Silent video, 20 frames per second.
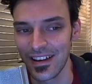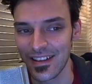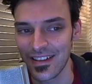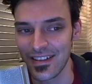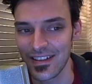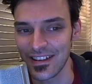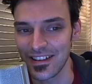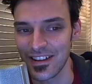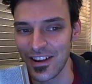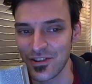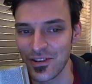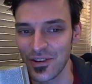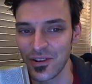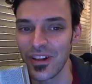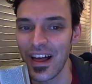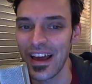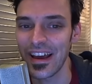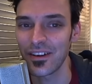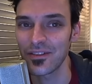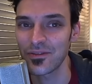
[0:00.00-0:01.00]
The additional
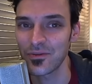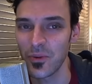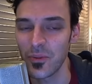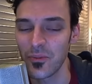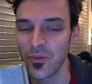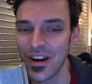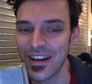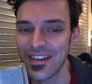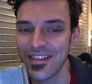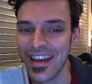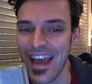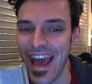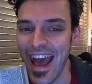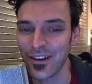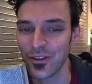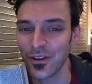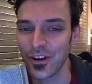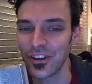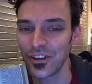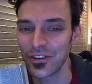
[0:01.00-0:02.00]
layoffs will bring the
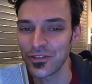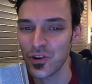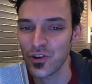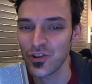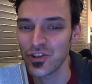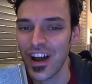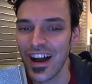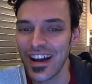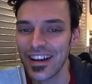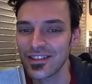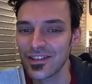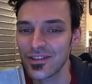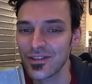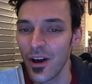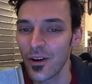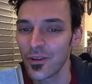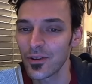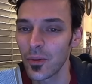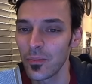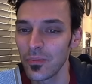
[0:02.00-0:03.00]
agriculture giant's
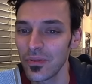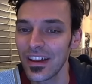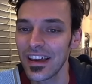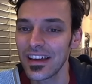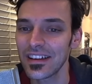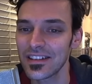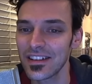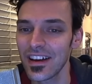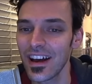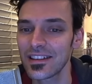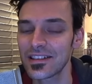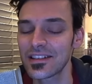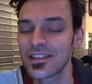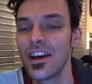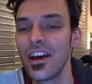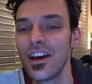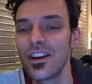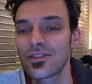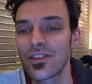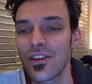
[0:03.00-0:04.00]
total planned cuts
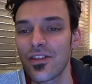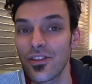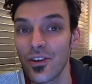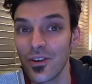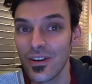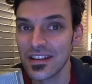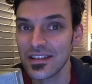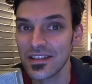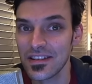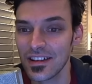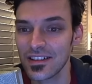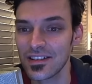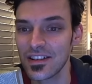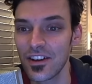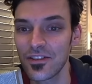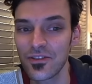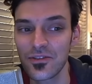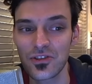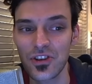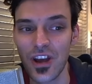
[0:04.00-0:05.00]
to
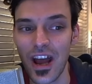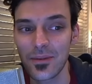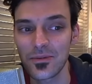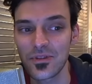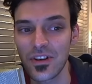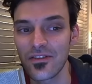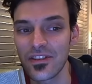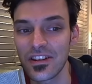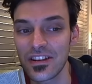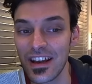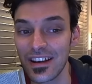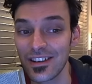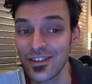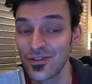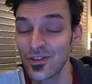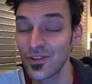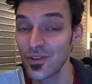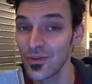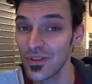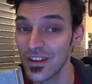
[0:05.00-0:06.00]
3,600 jobs over the
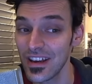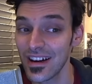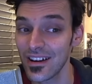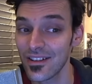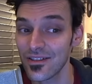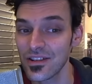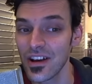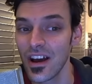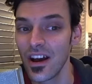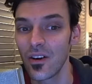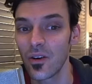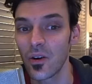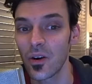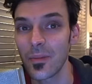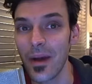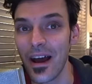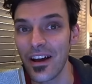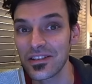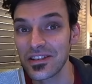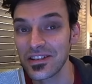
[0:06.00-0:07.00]
next 2 years, or
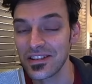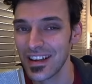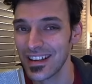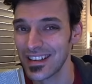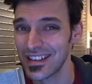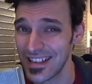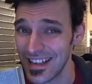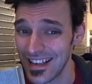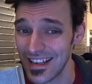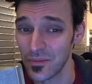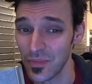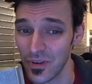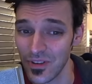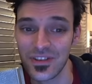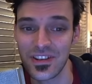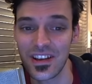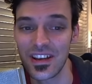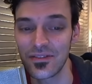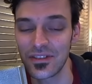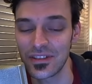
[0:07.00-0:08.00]
about
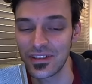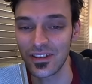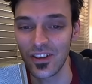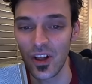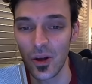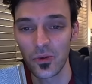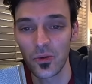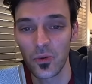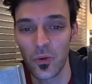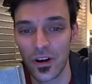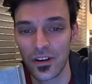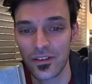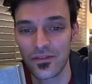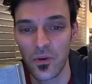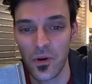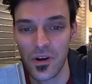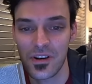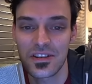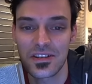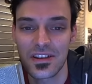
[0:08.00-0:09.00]
16% of its global
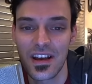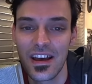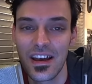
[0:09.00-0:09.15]
workforce.